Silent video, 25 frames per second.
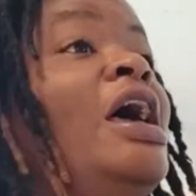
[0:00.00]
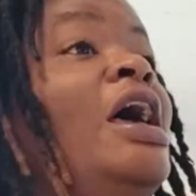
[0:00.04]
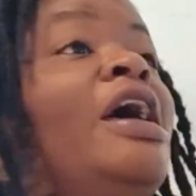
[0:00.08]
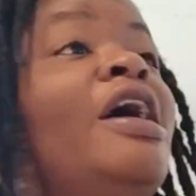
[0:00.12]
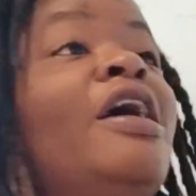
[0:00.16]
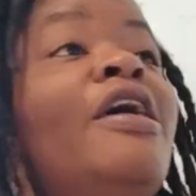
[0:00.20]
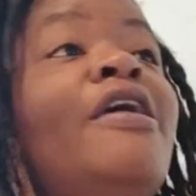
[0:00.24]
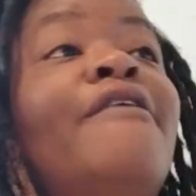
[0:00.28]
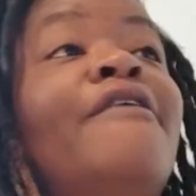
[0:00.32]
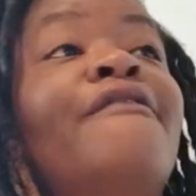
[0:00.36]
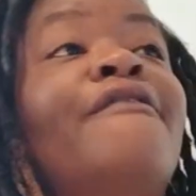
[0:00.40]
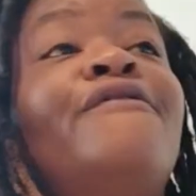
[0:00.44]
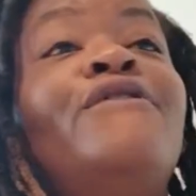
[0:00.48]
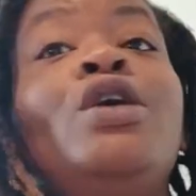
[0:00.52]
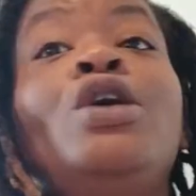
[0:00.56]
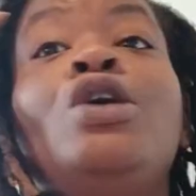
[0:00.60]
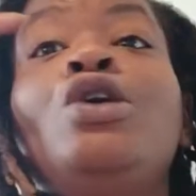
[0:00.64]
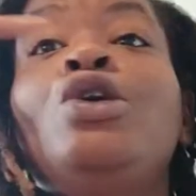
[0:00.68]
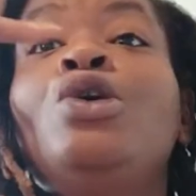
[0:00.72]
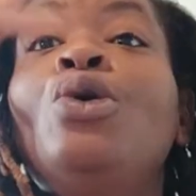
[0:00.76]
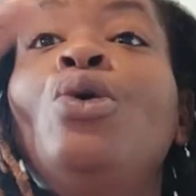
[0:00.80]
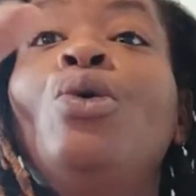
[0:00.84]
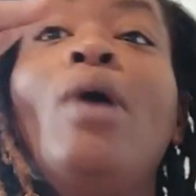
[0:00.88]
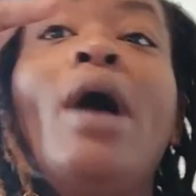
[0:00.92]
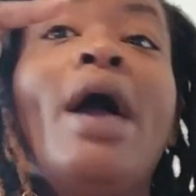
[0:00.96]
if
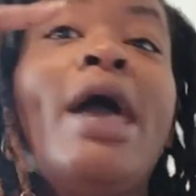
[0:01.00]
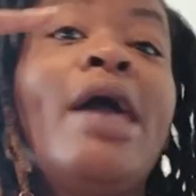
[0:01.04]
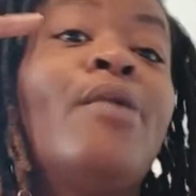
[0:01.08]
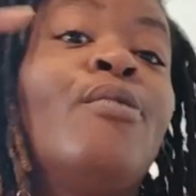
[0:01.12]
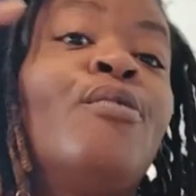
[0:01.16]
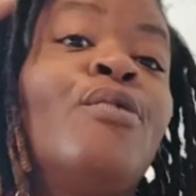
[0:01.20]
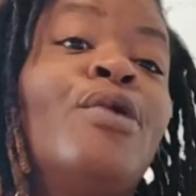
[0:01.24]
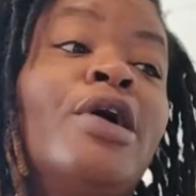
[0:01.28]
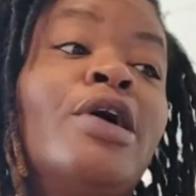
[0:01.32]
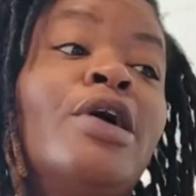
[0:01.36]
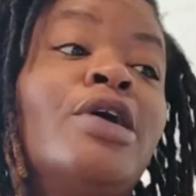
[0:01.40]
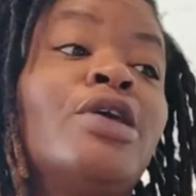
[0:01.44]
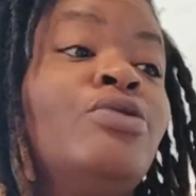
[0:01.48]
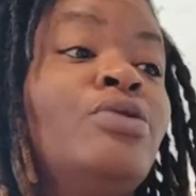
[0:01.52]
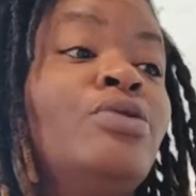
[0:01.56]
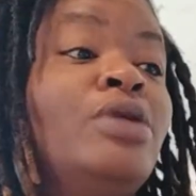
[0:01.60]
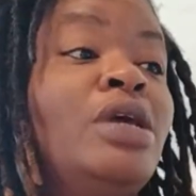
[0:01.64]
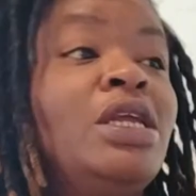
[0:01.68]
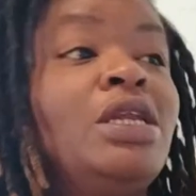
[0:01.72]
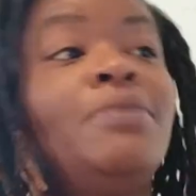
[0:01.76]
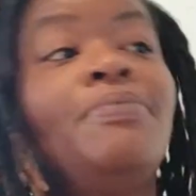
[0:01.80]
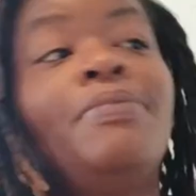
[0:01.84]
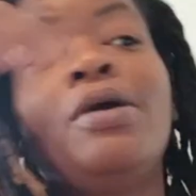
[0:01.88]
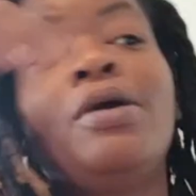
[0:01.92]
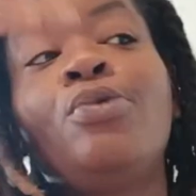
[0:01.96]
you ain't where you
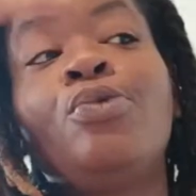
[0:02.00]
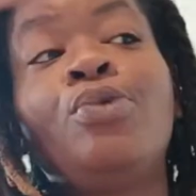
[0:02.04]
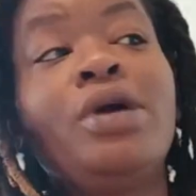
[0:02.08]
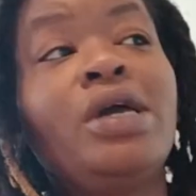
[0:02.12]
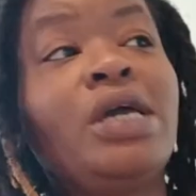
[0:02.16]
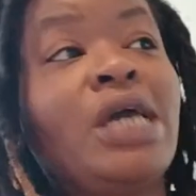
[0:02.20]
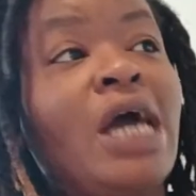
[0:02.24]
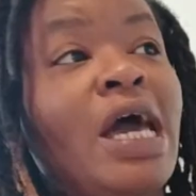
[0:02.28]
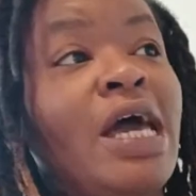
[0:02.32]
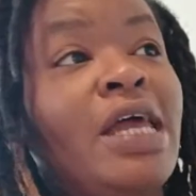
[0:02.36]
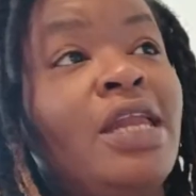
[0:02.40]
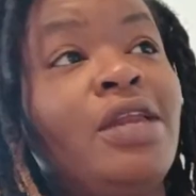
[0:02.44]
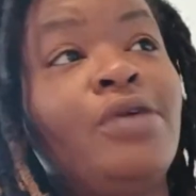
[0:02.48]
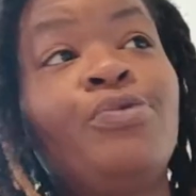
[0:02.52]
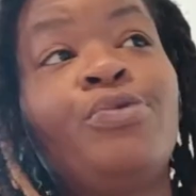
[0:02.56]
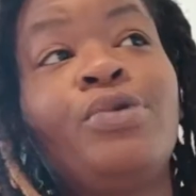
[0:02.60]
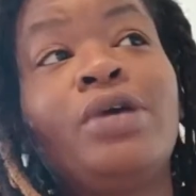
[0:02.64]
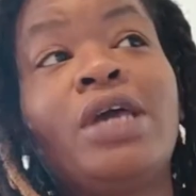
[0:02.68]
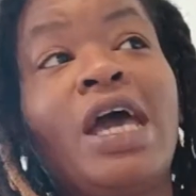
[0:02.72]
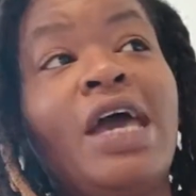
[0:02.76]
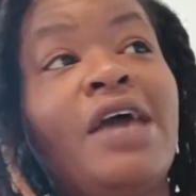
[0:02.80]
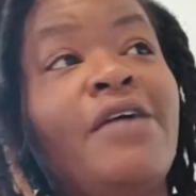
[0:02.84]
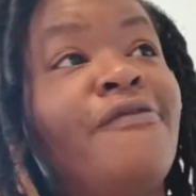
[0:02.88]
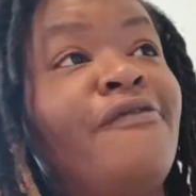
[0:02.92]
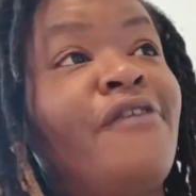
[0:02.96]
need to be, we
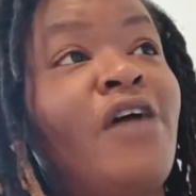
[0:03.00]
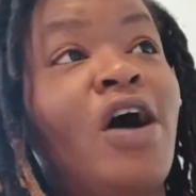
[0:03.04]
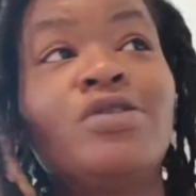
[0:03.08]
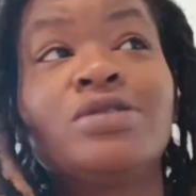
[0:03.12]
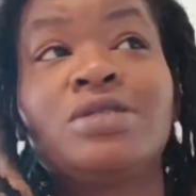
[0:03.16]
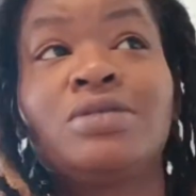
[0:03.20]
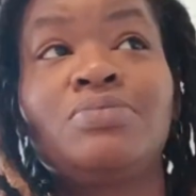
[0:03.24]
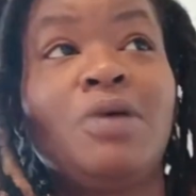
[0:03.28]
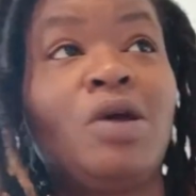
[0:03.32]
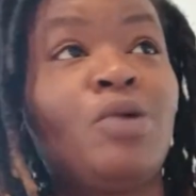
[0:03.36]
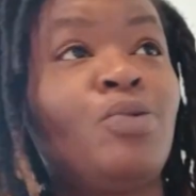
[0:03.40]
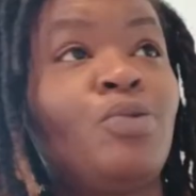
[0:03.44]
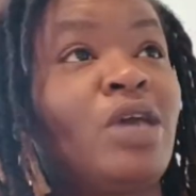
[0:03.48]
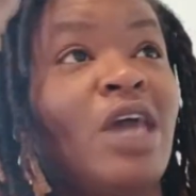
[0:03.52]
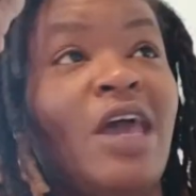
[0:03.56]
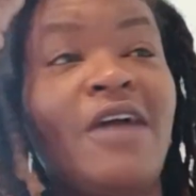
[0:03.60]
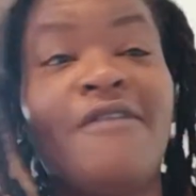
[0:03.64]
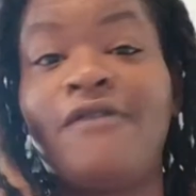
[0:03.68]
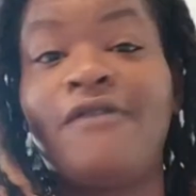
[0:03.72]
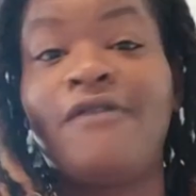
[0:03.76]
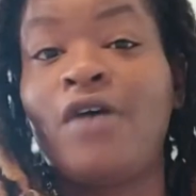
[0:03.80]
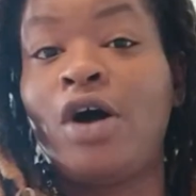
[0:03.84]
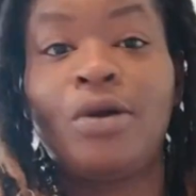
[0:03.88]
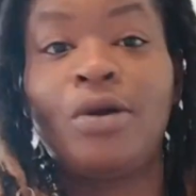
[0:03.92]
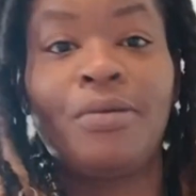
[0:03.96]
can't fault spirit, we can't
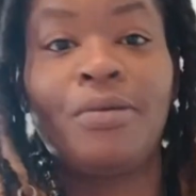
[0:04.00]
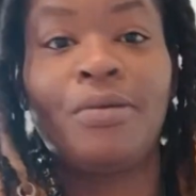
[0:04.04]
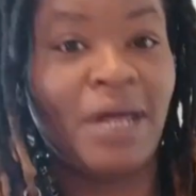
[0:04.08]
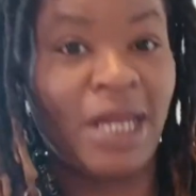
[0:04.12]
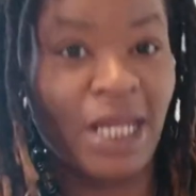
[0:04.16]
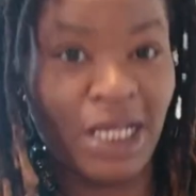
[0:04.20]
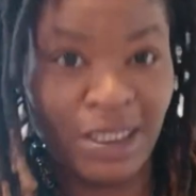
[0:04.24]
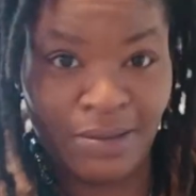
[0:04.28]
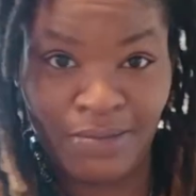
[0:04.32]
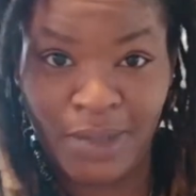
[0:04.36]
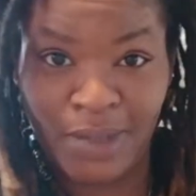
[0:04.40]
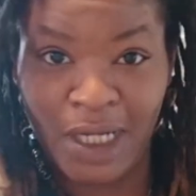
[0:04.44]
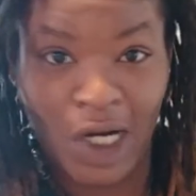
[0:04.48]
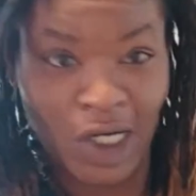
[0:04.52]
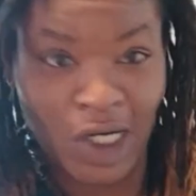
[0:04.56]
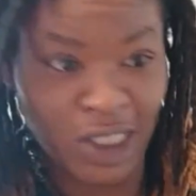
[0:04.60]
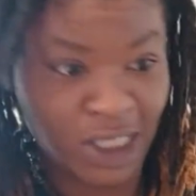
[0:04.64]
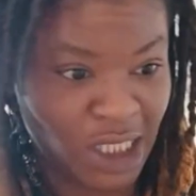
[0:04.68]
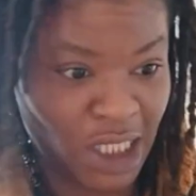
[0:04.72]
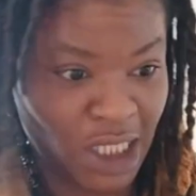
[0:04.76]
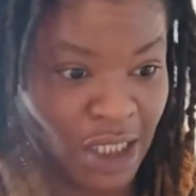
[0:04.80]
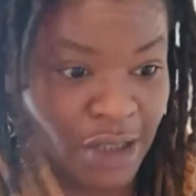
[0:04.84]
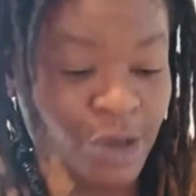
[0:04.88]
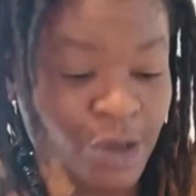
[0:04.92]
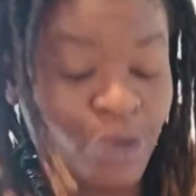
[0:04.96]
fault nobody but
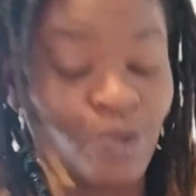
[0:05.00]
ourselves.